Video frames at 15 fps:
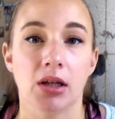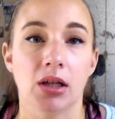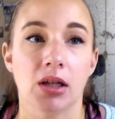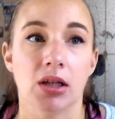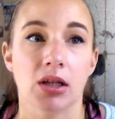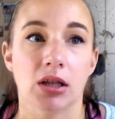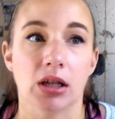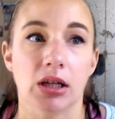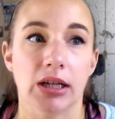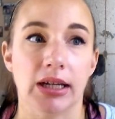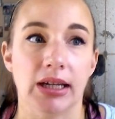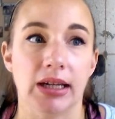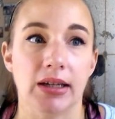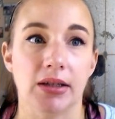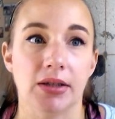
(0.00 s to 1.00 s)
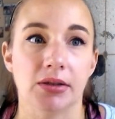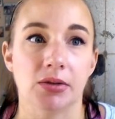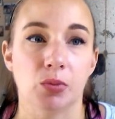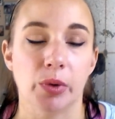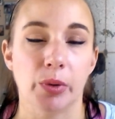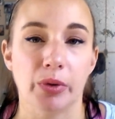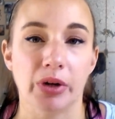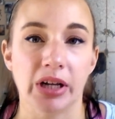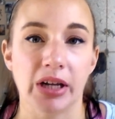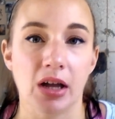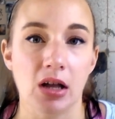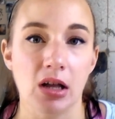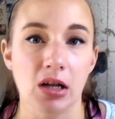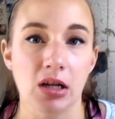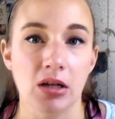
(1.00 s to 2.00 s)
Like, we were
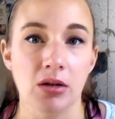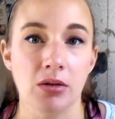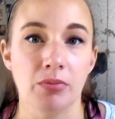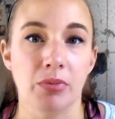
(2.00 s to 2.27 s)
young,